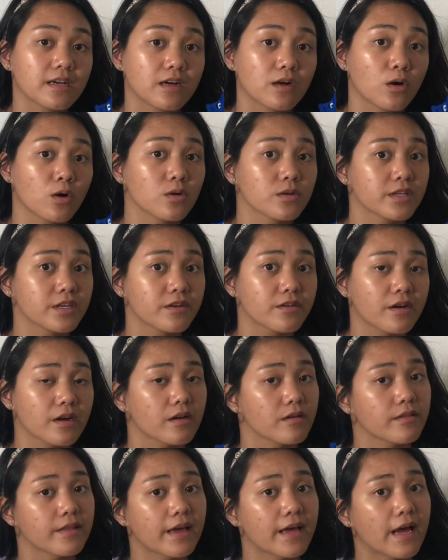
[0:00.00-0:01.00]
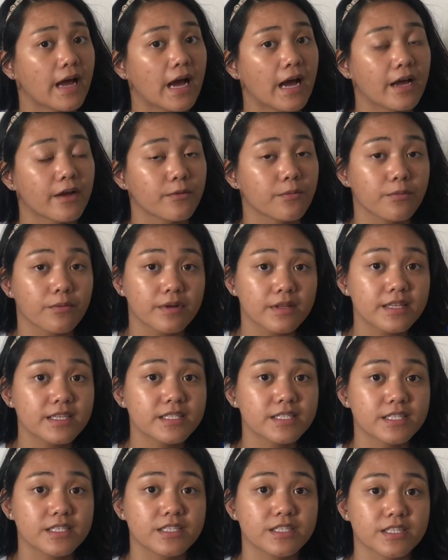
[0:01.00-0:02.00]
a holy grail that I really
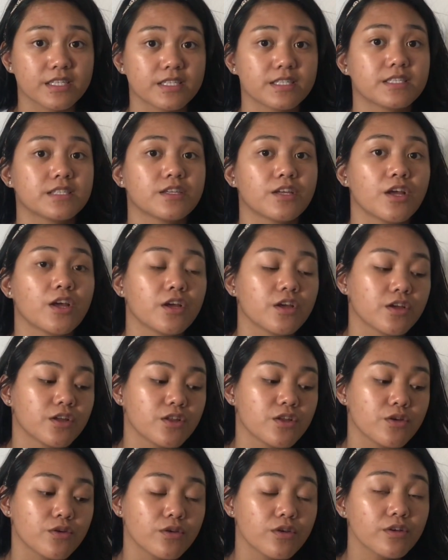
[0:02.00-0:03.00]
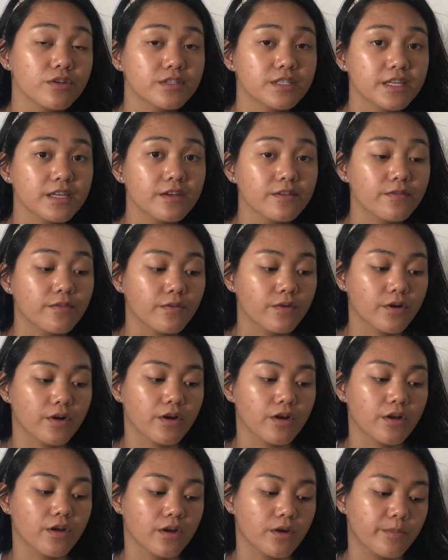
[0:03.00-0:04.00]
suggest you using for
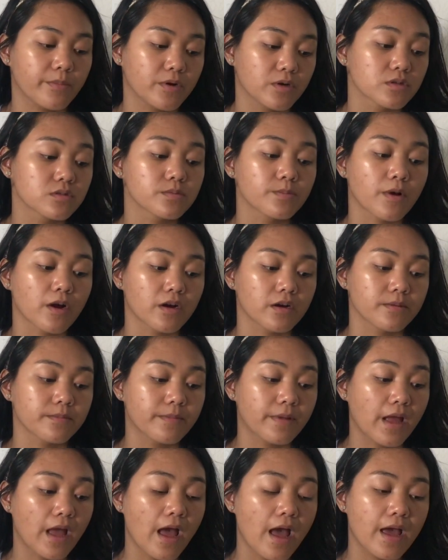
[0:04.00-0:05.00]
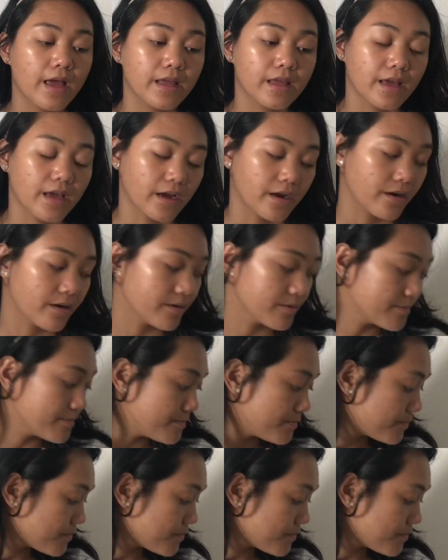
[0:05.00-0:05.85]
your postpartum care.